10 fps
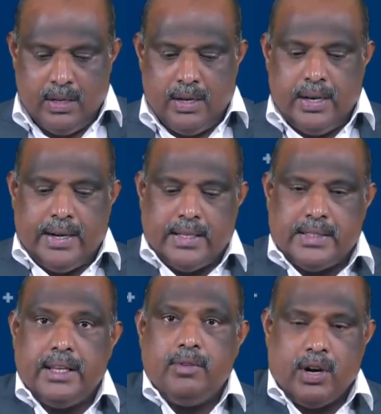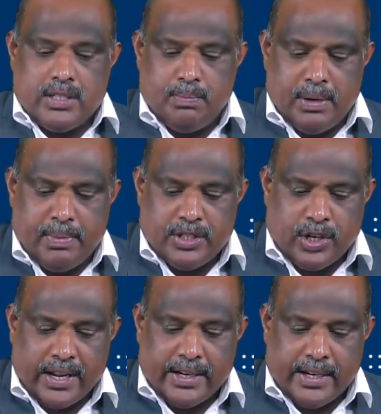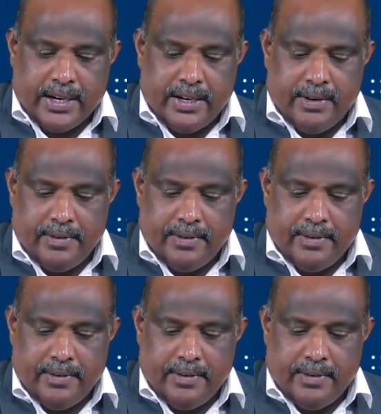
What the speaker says: Let us see what is meant by staggered grid.